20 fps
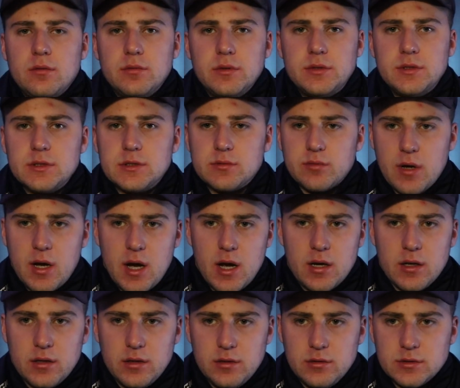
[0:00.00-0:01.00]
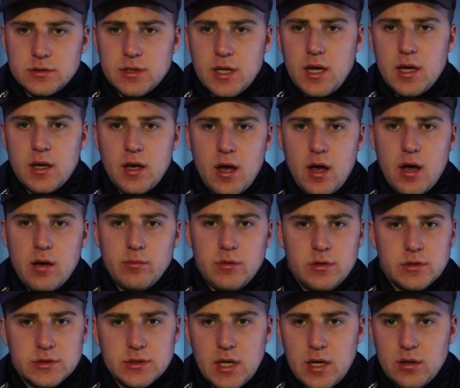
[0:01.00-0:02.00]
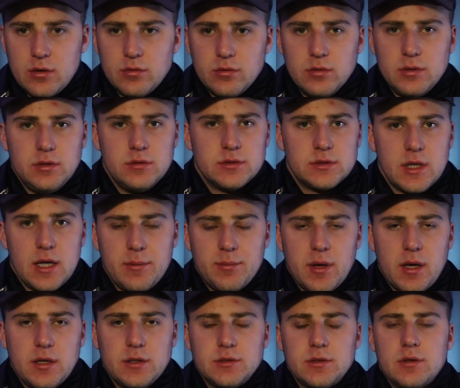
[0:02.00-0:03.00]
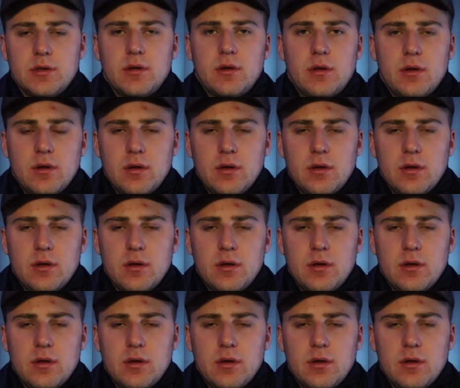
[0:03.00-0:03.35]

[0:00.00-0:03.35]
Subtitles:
which is why you stay calm, you stay cool, you stay patient.